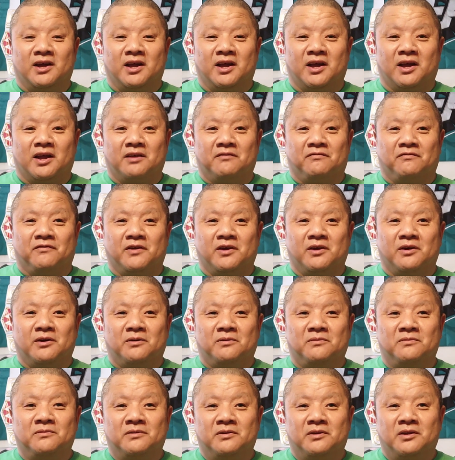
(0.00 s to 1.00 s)

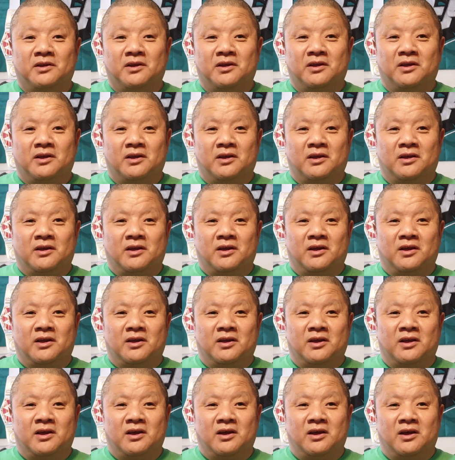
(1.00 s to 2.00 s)
NFL
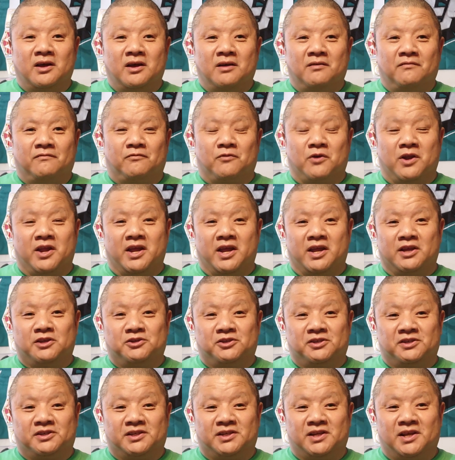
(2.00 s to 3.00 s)
free
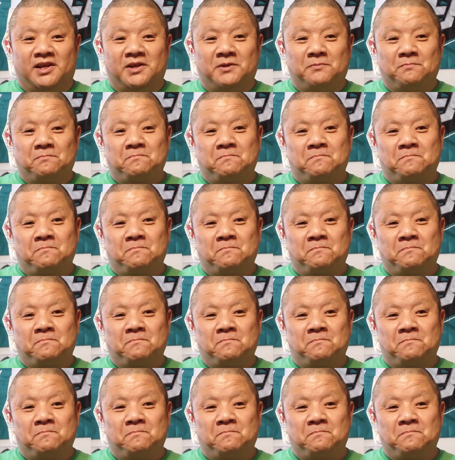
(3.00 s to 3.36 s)
agency.